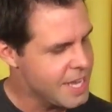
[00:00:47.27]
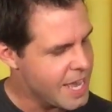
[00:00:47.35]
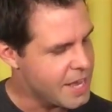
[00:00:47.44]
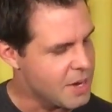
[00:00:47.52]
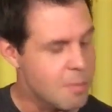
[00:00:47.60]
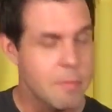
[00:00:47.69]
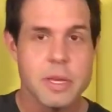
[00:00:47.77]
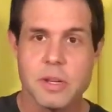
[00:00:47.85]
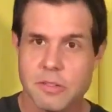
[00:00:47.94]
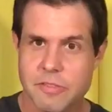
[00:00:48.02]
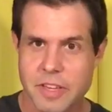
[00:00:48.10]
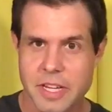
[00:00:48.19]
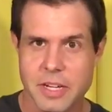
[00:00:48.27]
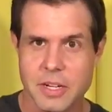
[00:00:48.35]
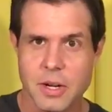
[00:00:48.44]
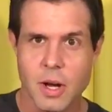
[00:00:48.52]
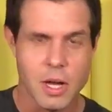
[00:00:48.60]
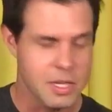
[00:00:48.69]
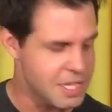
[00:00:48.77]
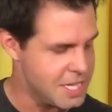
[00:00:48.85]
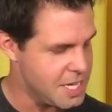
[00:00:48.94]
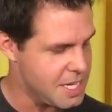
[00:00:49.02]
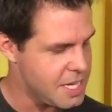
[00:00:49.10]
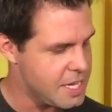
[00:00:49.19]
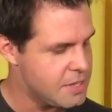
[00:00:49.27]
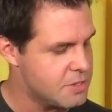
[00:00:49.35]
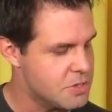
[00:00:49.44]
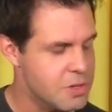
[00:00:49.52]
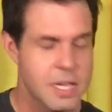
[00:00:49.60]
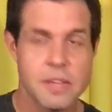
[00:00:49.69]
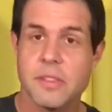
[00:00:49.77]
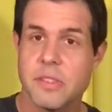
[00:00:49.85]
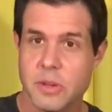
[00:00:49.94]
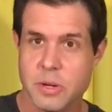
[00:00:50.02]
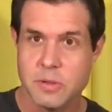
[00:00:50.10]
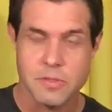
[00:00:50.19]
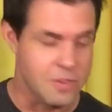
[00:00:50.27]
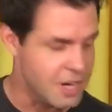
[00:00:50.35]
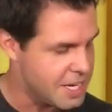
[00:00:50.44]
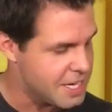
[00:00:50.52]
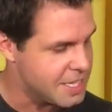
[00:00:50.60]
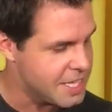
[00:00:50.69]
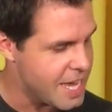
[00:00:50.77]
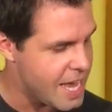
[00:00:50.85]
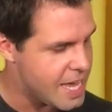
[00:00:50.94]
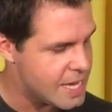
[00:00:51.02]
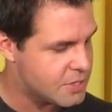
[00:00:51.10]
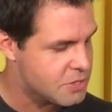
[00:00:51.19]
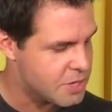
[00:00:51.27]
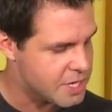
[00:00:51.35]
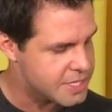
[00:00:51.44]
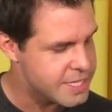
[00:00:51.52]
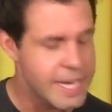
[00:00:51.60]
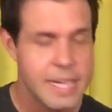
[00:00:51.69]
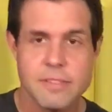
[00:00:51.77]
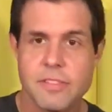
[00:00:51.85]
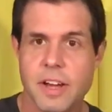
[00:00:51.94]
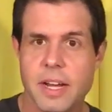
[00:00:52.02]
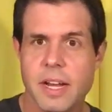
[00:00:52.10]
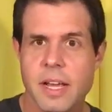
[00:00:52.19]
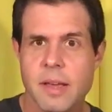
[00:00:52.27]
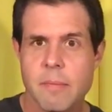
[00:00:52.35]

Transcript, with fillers: and our middle finger on the E string 3rd fret and the A string 2nd fret.